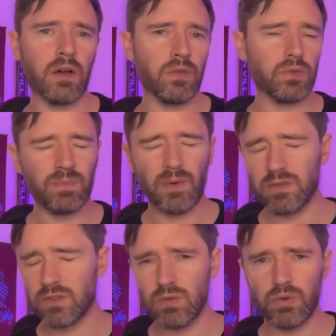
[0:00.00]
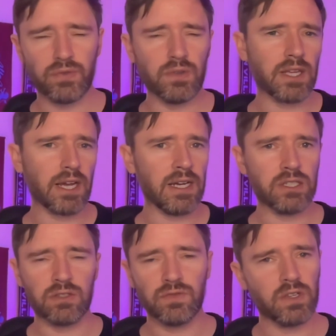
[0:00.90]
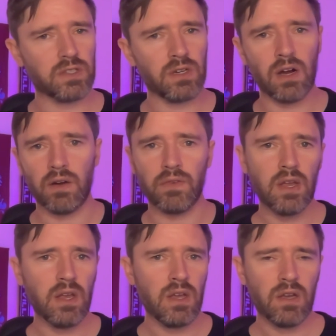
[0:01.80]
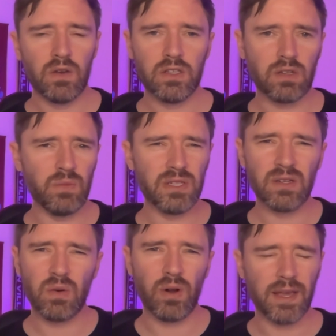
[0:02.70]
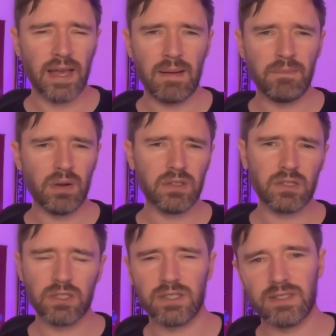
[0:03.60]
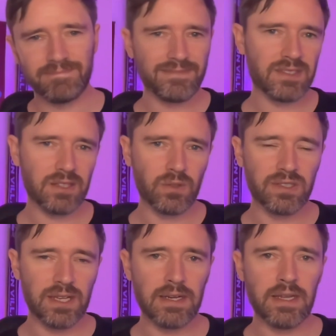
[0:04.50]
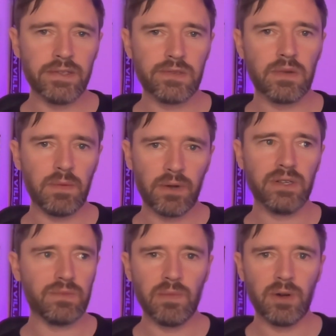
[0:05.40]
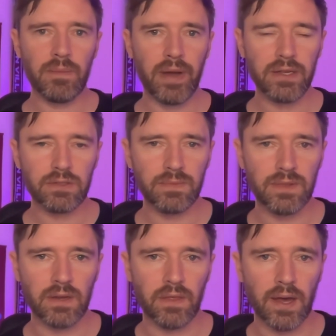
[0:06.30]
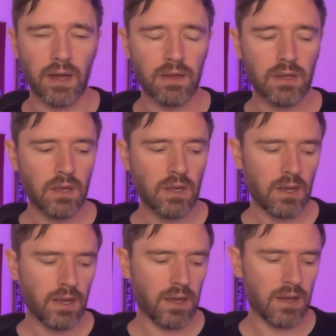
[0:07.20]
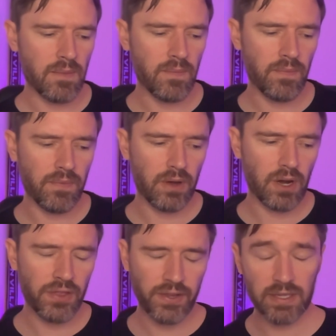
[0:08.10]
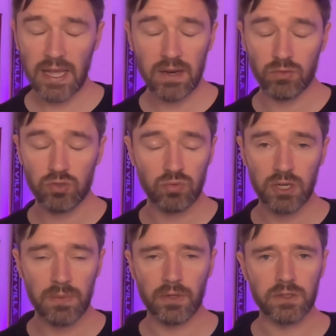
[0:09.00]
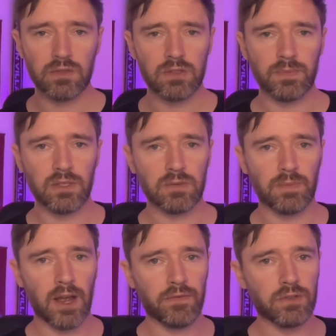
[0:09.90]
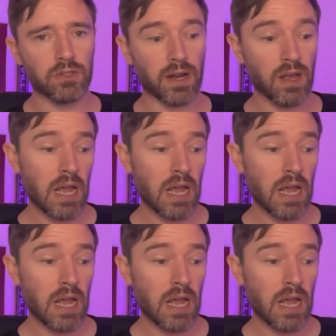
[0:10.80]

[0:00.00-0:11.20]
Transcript: There was about 2 or 3 occasions first half. It's like we didn't quite gamble. It's like just go on, send it into him. He might make something of that. I think, again, it was a really positive display from Durán.